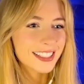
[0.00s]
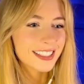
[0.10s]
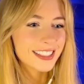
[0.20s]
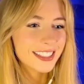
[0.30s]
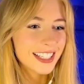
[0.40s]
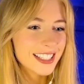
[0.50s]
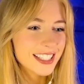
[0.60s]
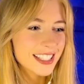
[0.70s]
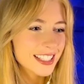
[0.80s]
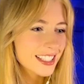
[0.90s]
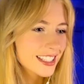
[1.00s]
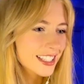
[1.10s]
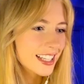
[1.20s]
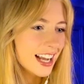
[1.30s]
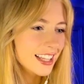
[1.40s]
Let's
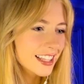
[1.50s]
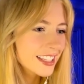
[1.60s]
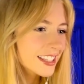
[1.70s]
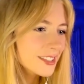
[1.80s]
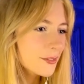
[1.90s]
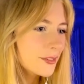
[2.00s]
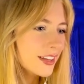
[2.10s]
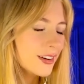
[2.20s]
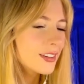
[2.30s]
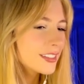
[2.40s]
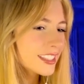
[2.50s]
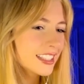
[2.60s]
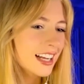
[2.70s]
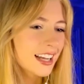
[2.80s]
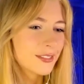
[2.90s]
see, I think this will be all
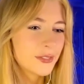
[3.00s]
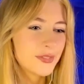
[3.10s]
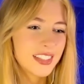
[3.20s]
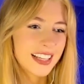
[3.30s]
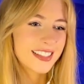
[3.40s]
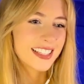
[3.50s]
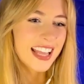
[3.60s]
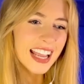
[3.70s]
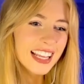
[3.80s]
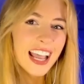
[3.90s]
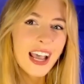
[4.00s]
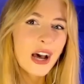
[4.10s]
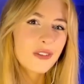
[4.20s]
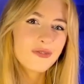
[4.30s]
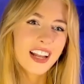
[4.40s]
that I will play today.
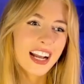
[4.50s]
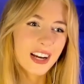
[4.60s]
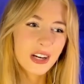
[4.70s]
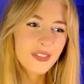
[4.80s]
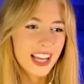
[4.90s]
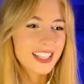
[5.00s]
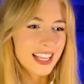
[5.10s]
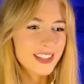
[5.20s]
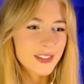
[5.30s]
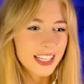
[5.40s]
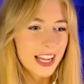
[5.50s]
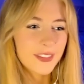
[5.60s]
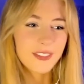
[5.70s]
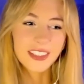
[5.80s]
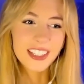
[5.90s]
But I hope you guys enjoyed it and
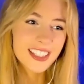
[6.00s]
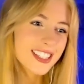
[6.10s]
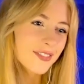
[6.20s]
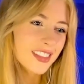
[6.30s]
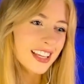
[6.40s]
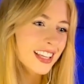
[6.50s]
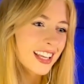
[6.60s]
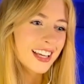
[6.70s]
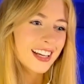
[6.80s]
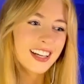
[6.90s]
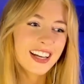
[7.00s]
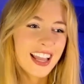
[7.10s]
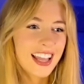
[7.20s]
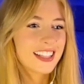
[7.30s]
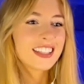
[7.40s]
maybe learned something.
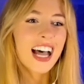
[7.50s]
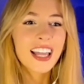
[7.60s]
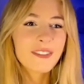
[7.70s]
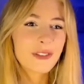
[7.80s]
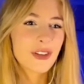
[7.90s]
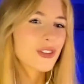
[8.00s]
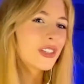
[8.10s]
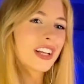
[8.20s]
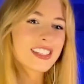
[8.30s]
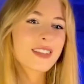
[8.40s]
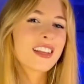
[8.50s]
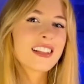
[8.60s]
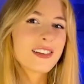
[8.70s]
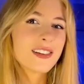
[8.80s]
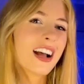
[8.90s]
And I for sure learned something
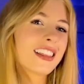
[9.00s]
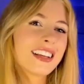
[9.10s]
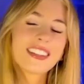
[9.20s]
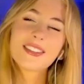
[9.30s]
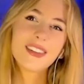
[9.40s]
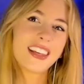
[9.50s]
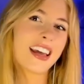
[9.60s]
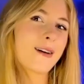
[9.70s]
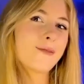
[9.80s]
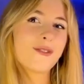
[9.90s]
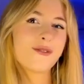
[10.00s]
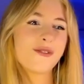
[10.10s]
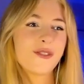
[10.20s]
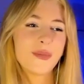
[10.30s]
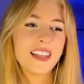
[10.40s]
too. I think it's really helpful
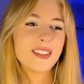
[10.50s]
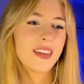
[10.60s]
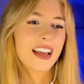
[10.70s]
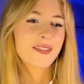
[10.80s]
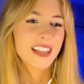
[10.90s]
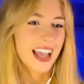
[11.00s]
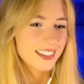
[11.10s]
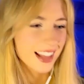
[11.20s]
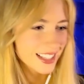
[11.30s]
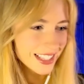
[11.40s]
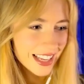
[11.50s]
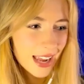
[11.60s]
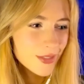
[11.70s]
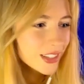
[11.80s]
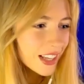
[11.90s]
for me to be able to analyze these
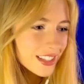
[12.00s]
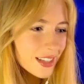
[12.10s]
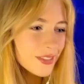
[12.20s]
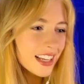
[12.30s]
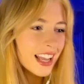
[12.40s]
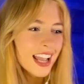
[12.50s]
games and learn something.